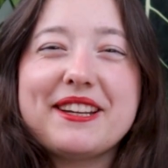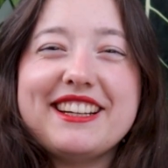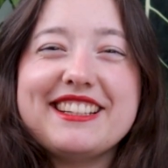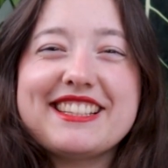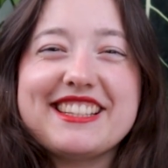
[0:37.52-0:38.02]

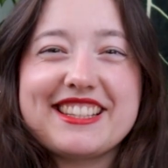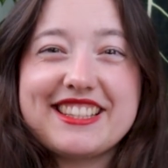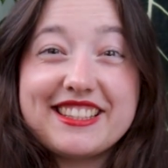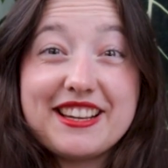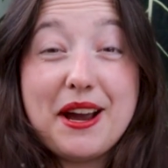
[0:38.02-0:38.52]
guys,
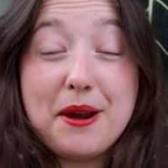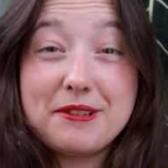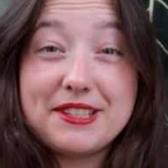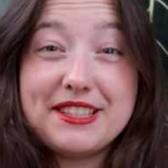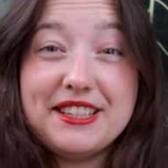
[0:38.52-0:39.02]
yes, I'm
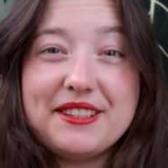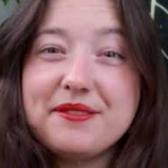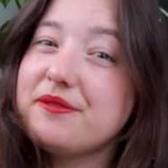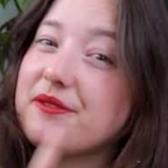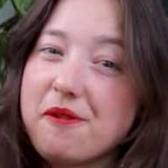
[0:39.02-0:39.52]

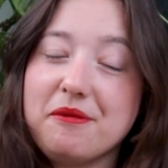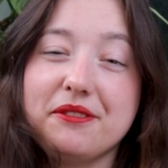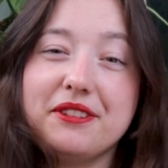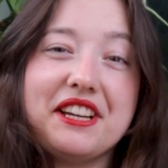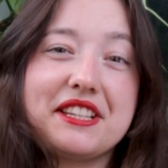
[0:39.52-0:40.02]
Kristina from
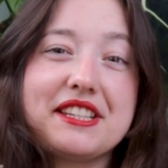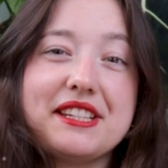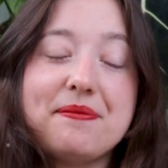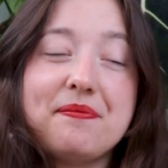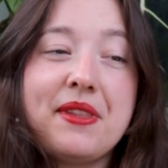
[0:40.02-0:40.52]

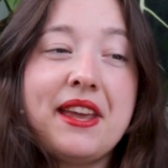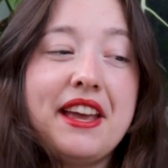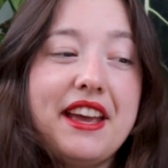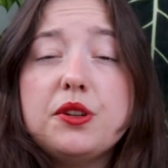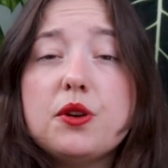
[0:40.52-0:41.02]
Leafyluster.
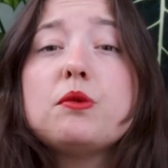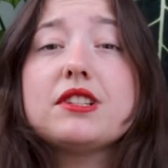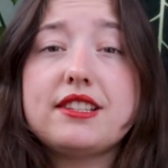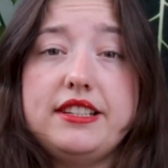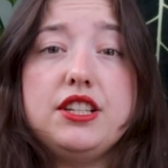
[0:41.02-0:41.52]
You know
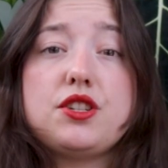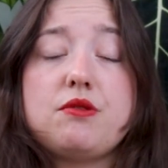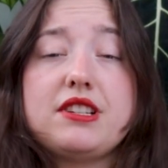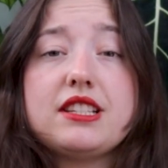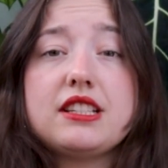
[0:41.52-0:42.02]
what's
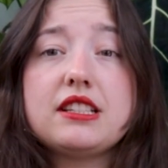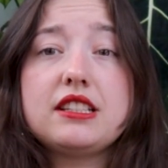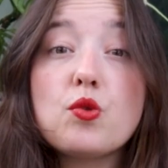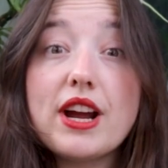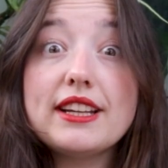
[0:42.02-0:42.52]
dangerous?
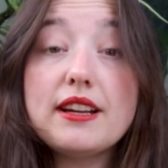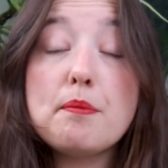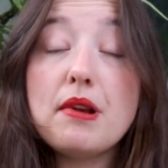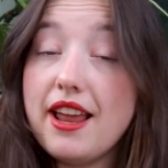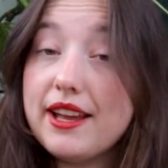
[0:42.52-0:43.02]
Writing a
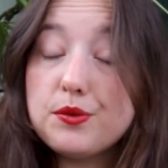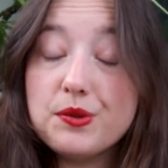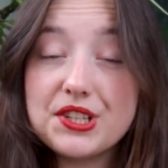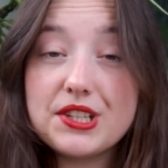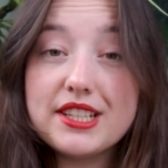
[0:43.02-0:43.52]
plant
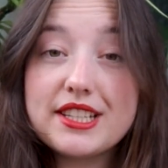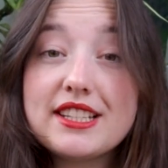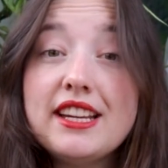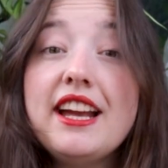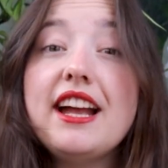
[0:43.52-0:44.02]
wish
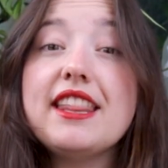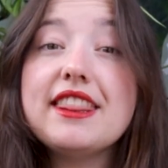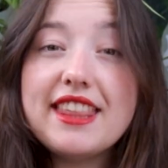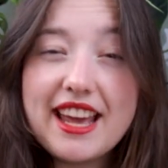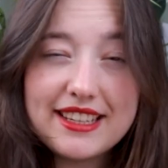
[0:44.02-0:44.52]
list
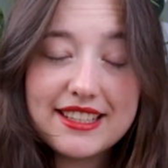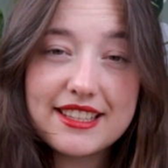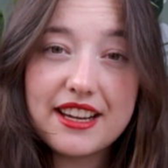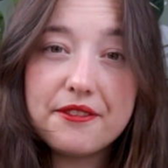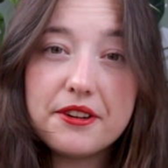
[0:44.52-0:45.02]
and then
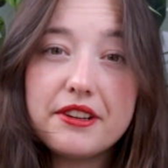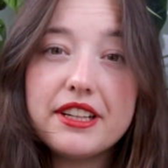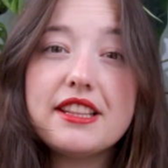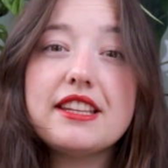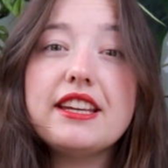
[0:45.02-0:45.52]

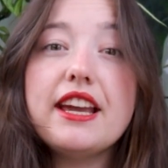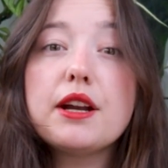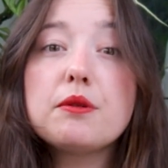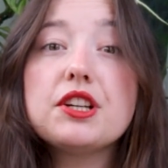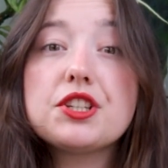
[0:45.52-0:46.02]
discovering the
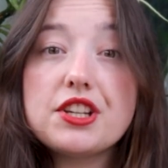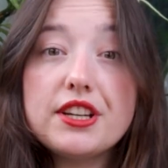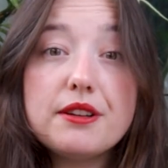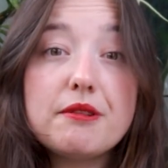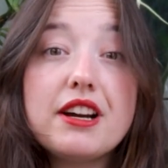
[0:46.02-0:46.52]

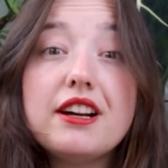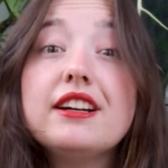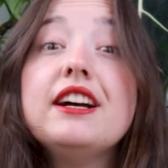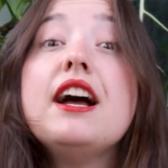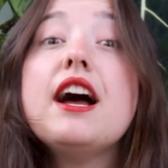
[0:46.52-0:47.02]

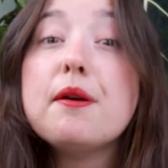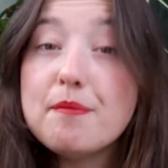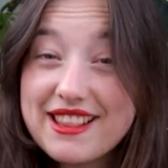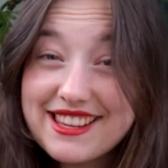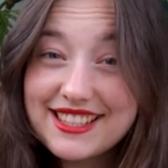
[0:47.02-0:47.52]
Ecuagenera
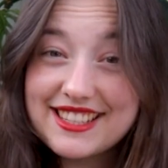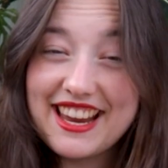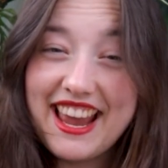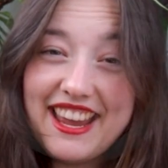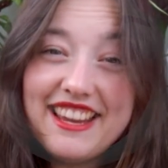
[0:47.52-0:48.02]
Mother's
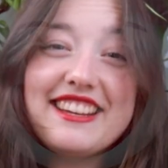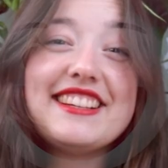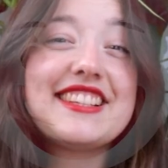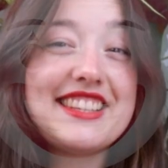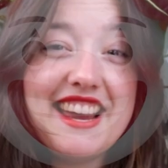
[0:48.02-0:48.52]
Day
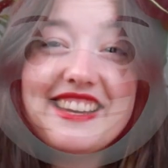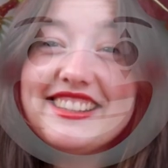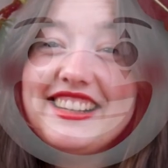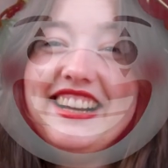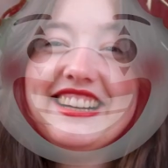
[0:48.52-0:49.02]

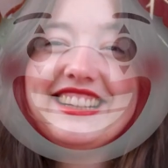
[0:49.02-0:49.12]
sale.